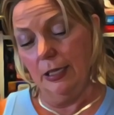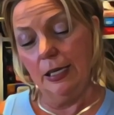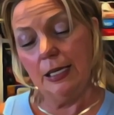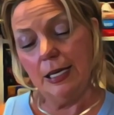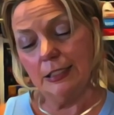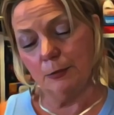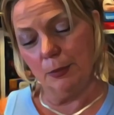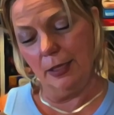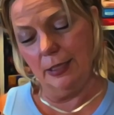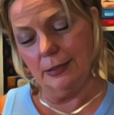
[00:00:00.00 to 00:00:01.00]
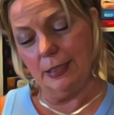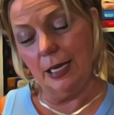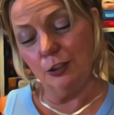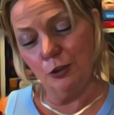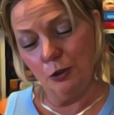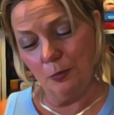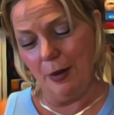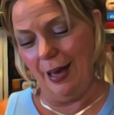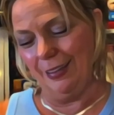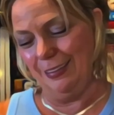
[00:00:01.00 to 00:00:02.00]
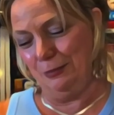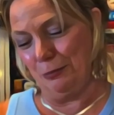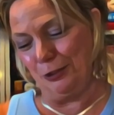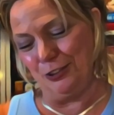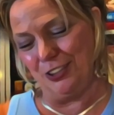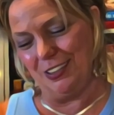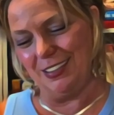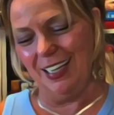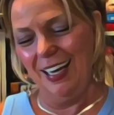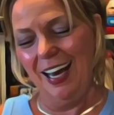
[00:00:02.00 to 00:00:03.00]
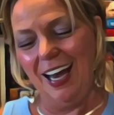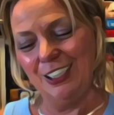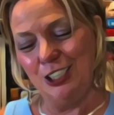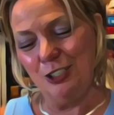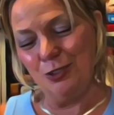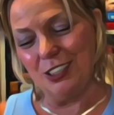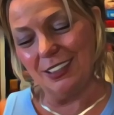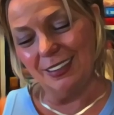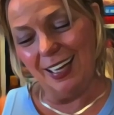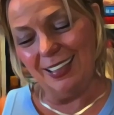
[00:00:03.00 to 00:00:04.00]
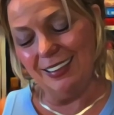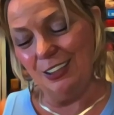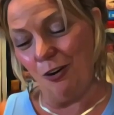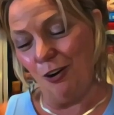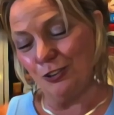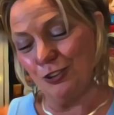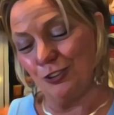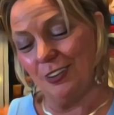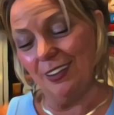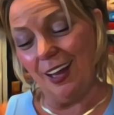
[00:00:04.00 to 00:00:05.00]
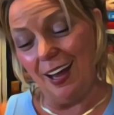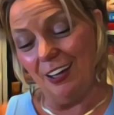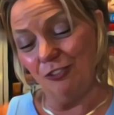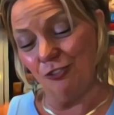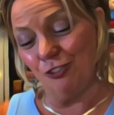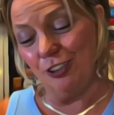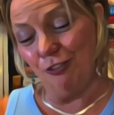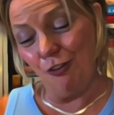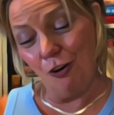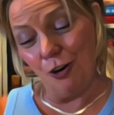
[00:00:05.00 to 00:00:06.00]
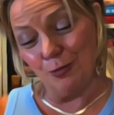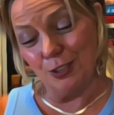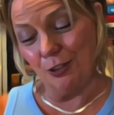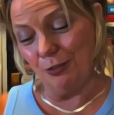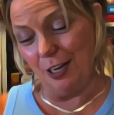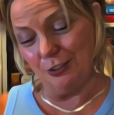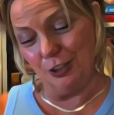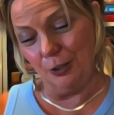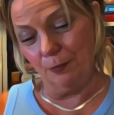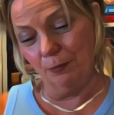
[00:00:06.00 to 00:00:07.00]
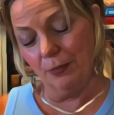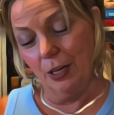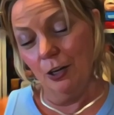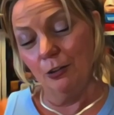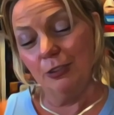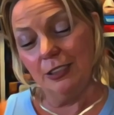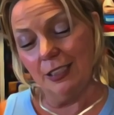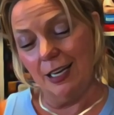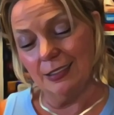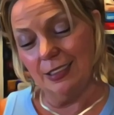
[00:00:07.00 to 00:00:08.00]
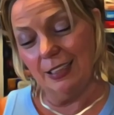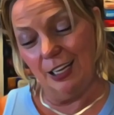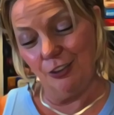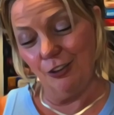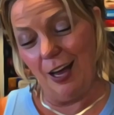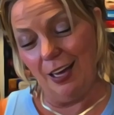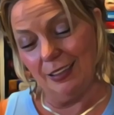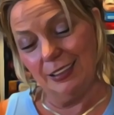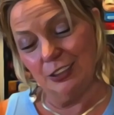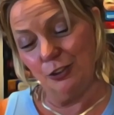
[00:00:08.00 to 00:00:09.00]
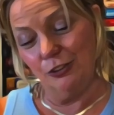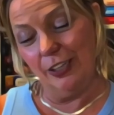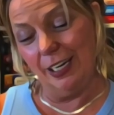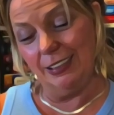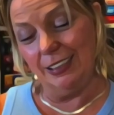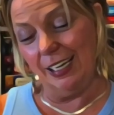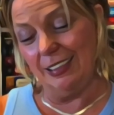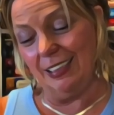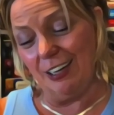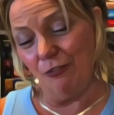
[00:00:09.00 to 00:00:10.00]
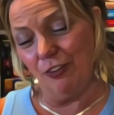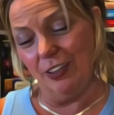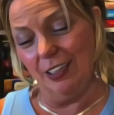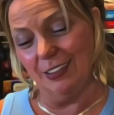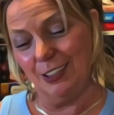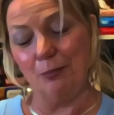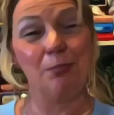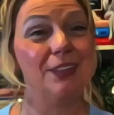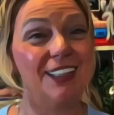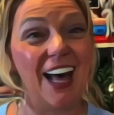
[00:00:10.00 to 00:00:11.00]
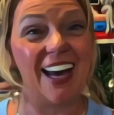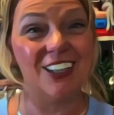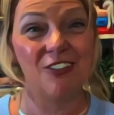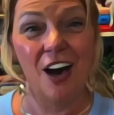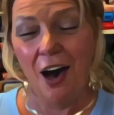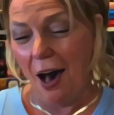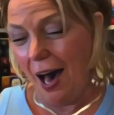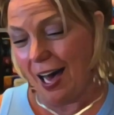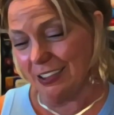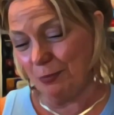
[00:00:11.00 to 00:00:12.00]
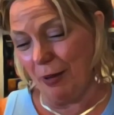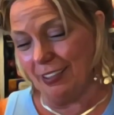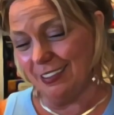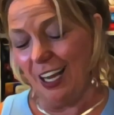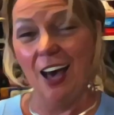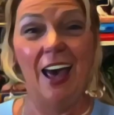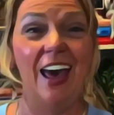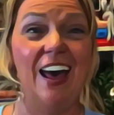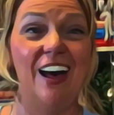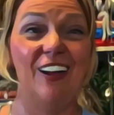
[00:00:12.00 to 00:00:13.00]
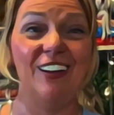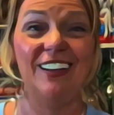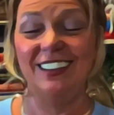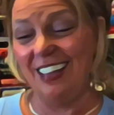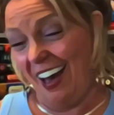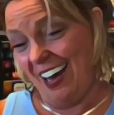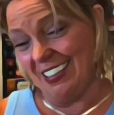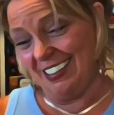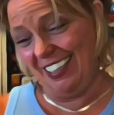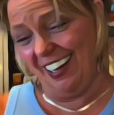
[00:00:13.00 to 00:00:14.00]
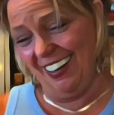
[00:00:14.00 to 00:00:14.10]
In his place, a new man emerges and a new slightly altered life reforms around her realizing that her attic is creating an infinite supply of husbands. Hell yes.